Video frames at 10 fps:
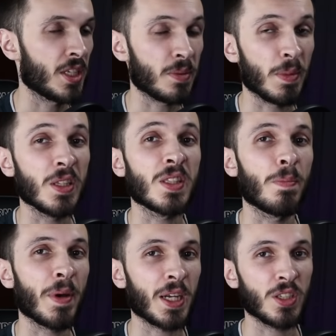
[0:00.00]
This means
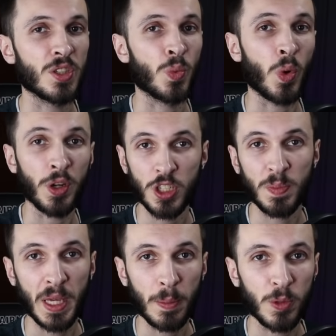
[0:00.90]
that batters won't
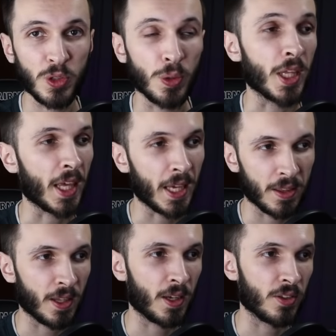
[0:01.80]
just be able to
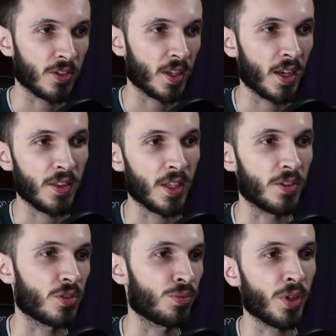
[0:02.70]
hit the hunter and
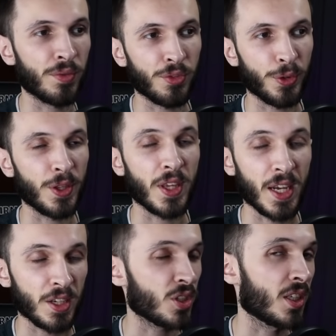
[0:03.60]
then just run for it,
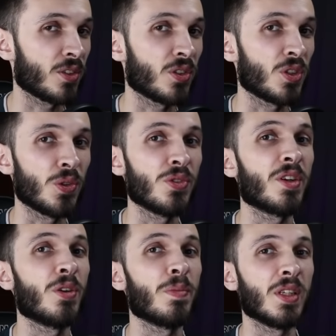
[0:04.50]
they actually need to use
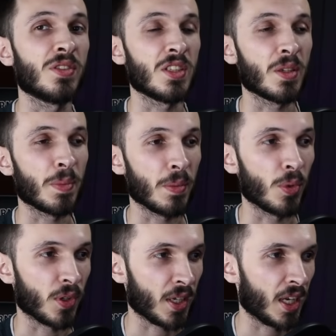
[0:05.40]
their abilities a bit
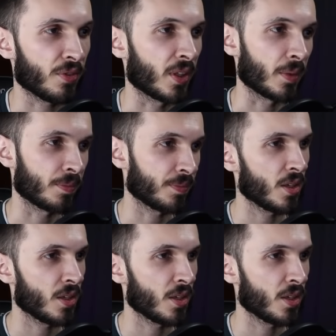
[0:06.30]
more carefully.